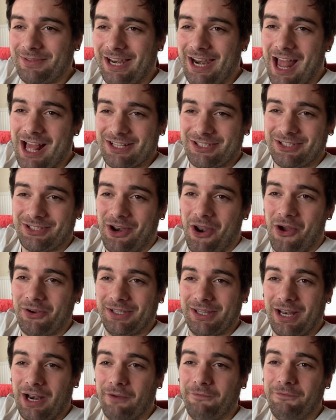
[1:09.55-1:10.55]
that lasts
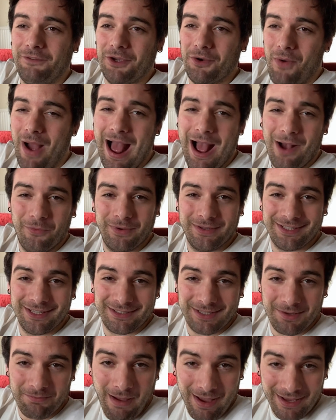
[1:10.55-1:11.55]
longer than a few hours
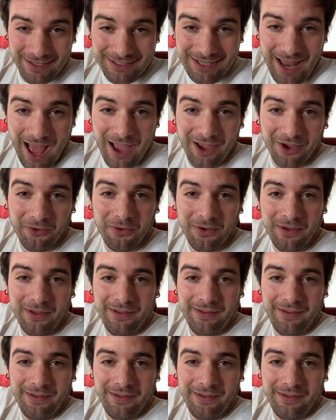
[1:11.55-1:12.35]
isn't my style.